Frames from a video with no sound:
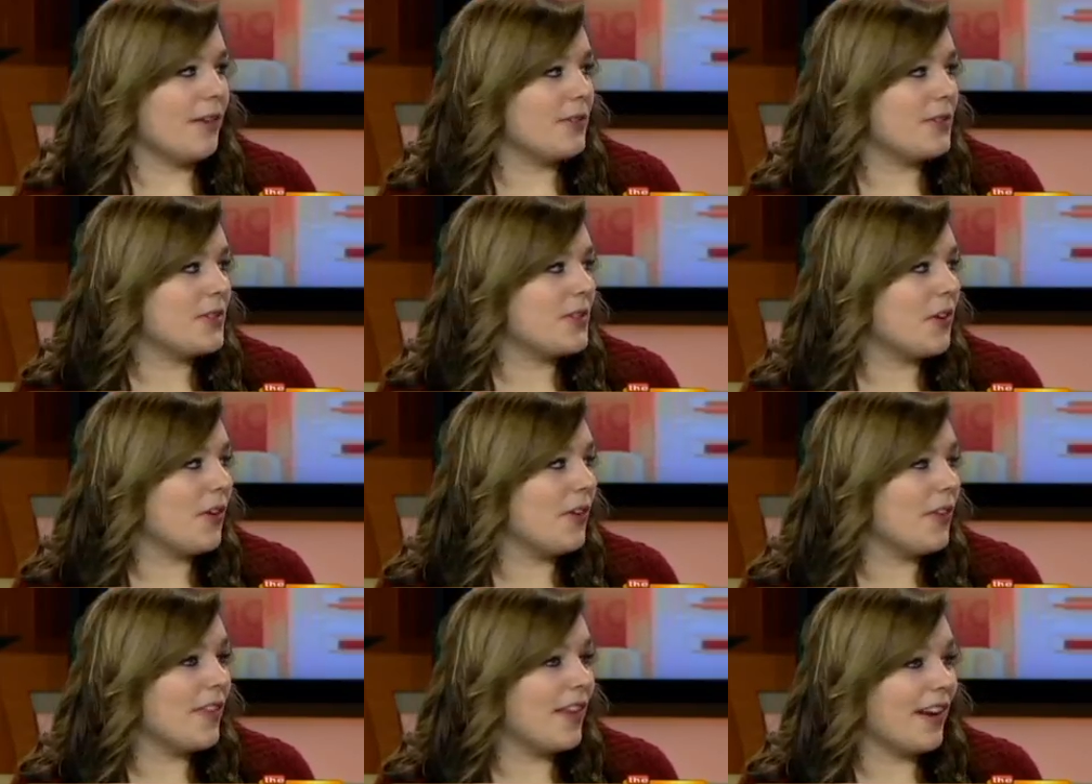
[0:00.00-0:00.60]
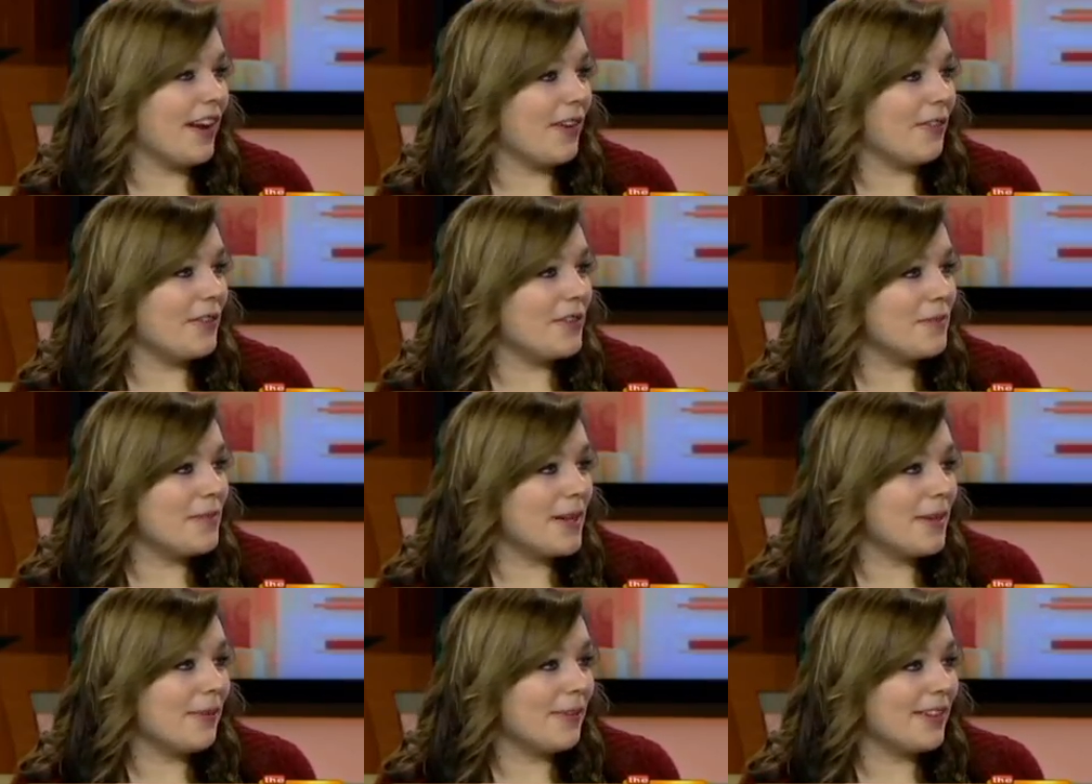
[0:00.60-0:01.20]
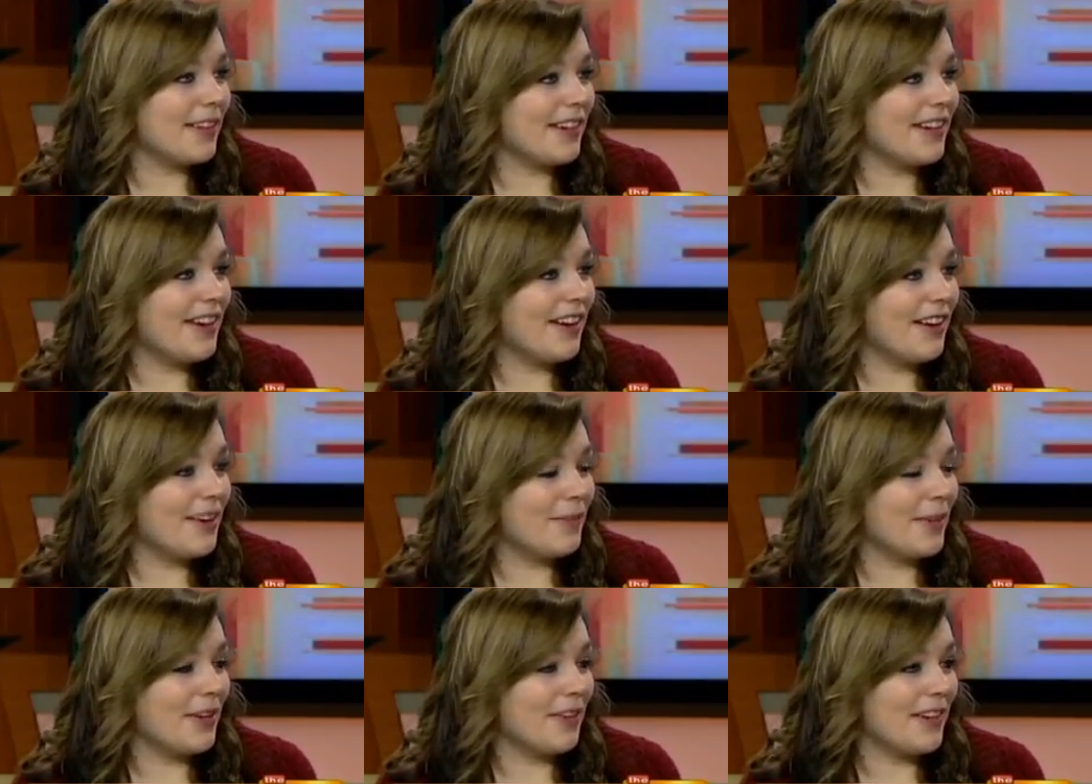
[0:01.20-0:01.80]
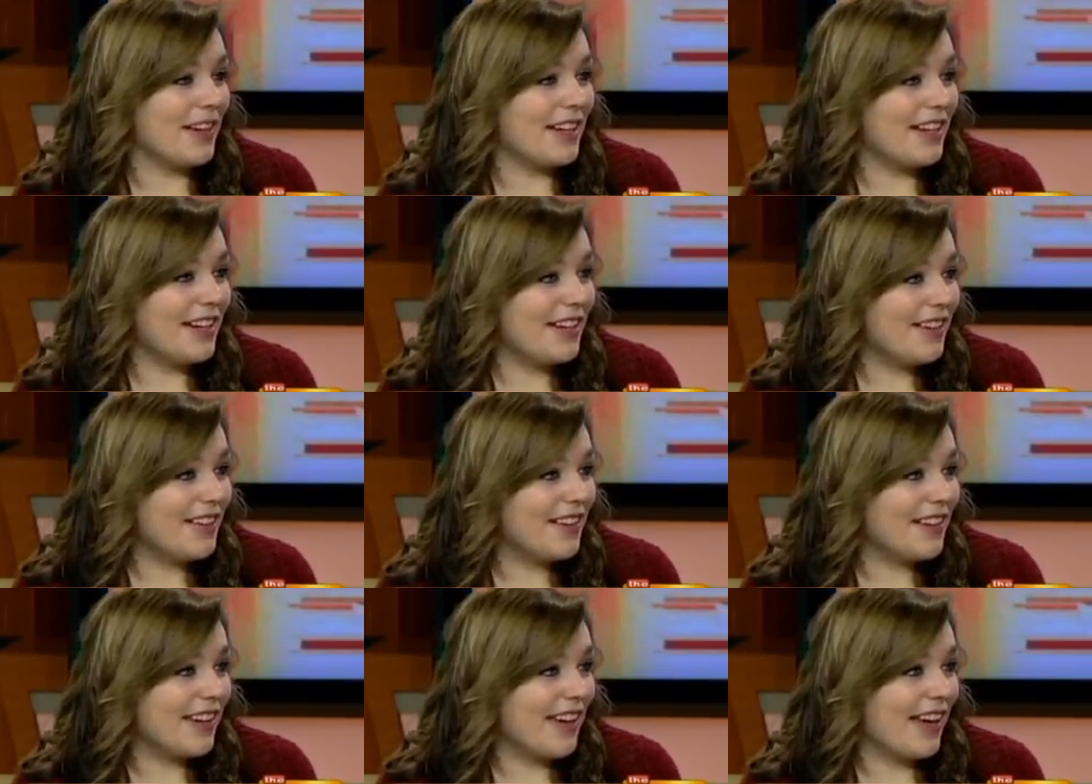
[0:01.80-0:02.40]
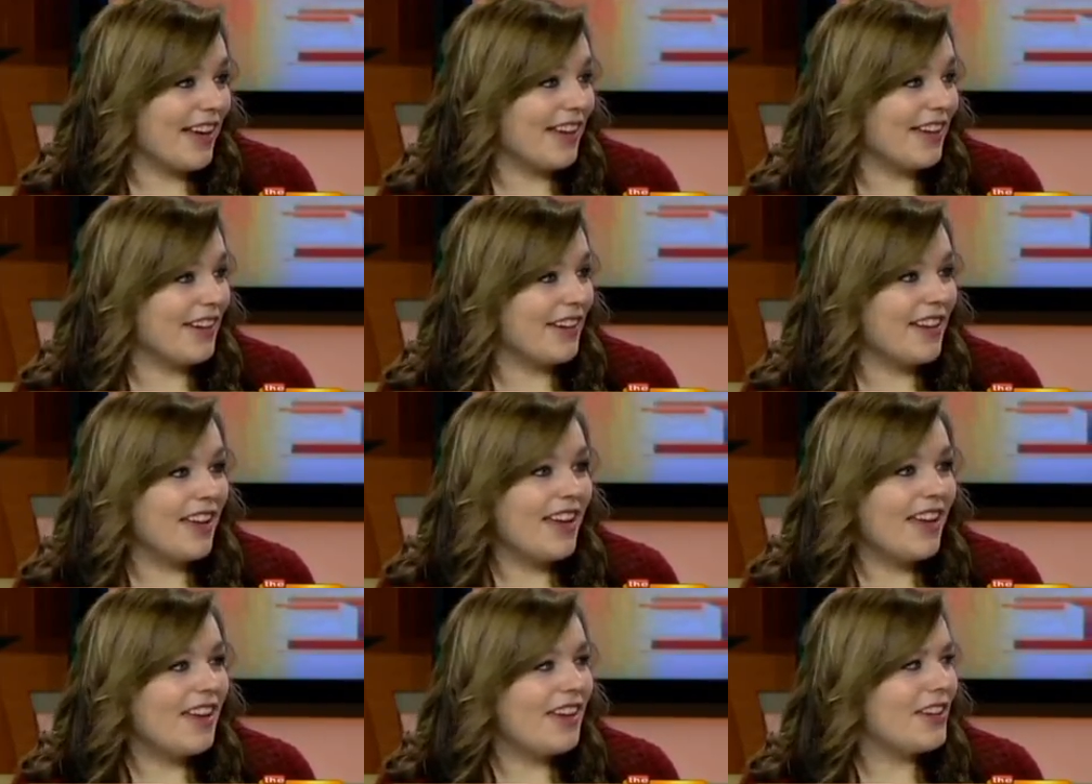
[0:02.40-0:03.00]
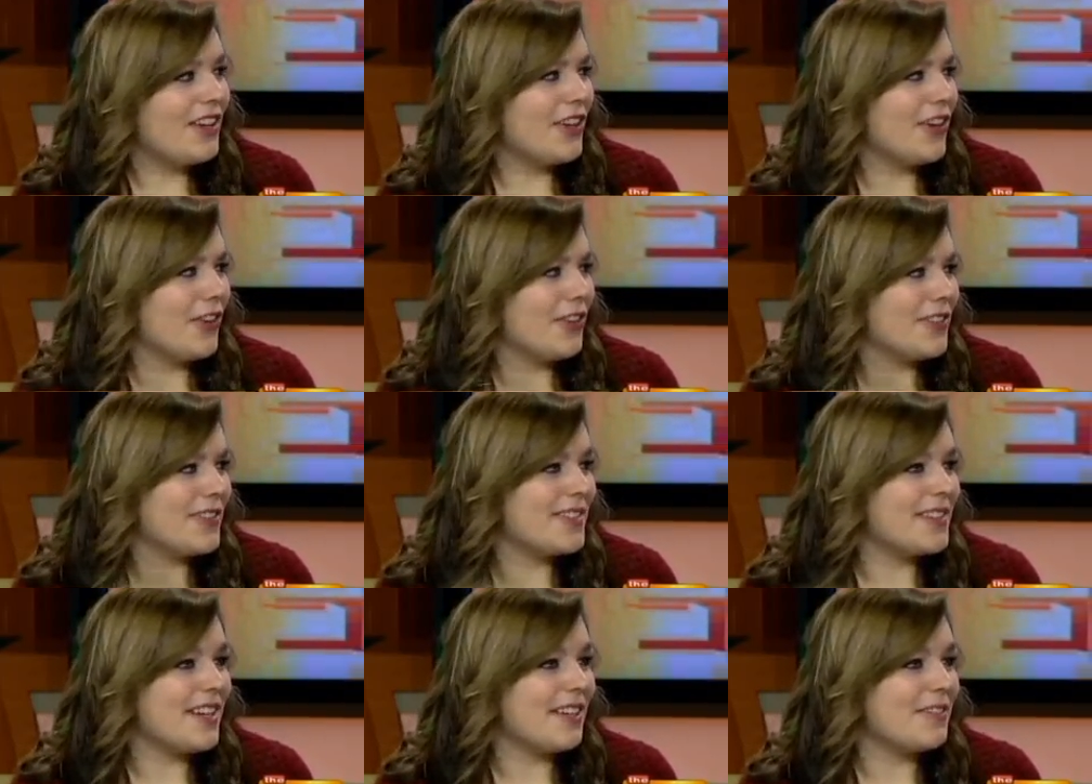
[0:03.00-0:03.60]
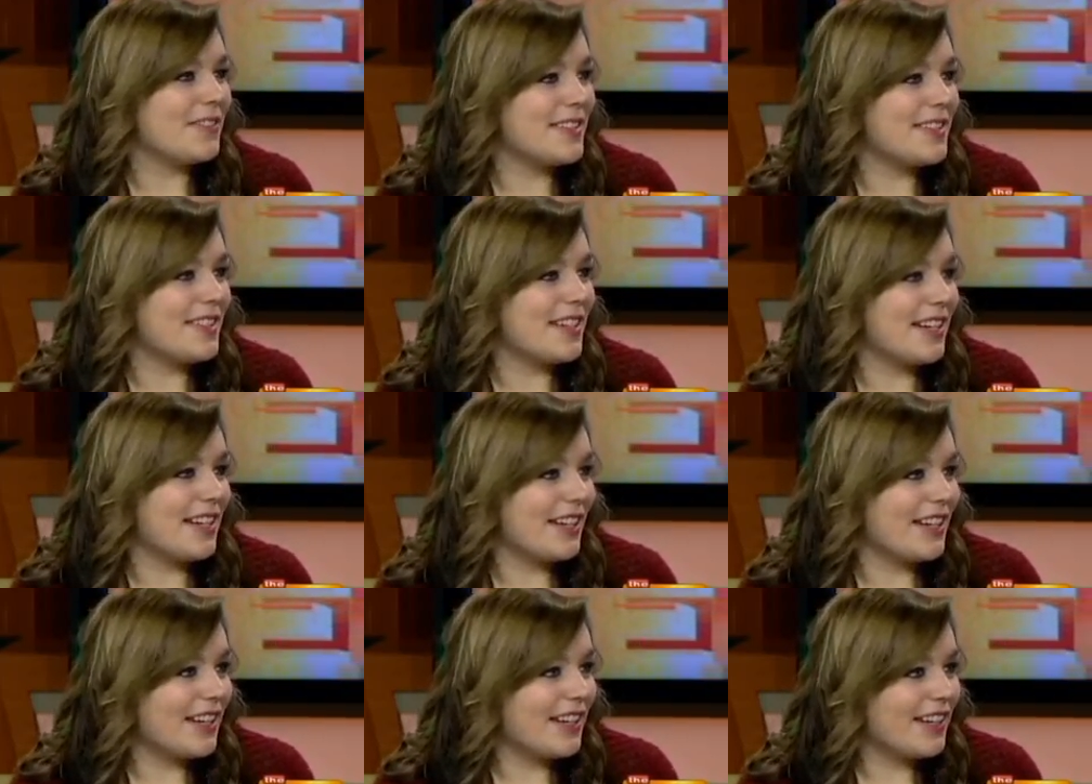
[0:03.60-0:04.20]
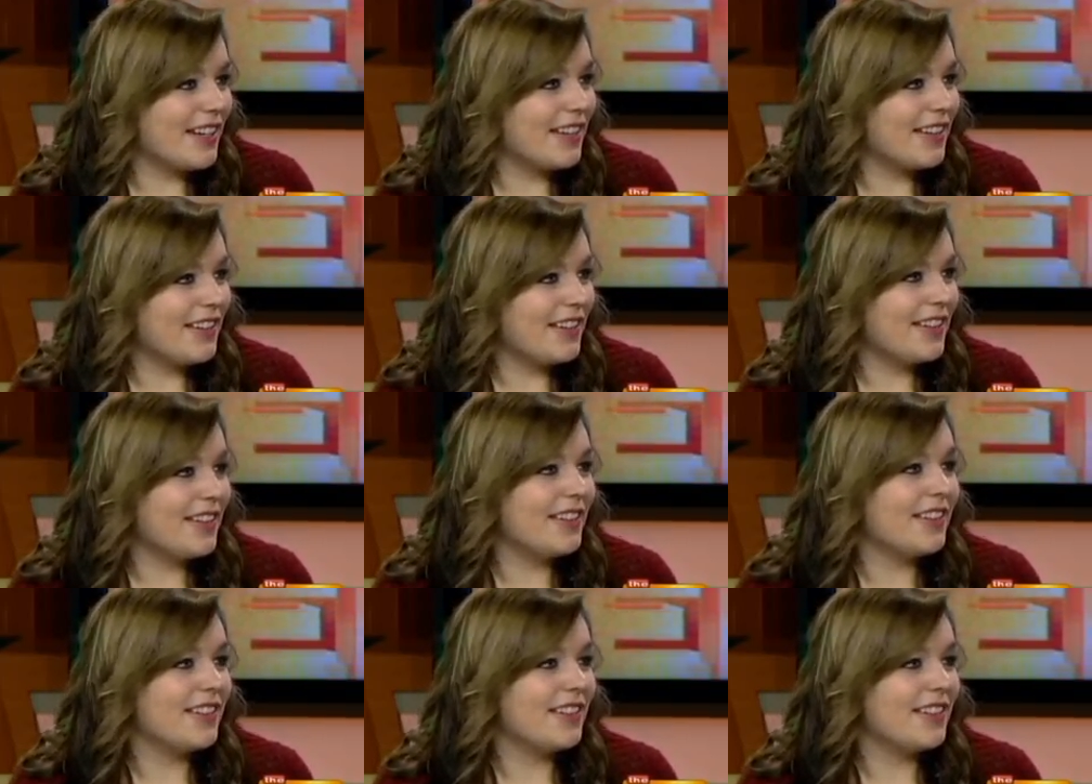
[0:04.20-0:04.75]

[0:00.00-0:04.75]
when I was told that I wouldn't be able to hear on my right ear again, you know, it was devastating.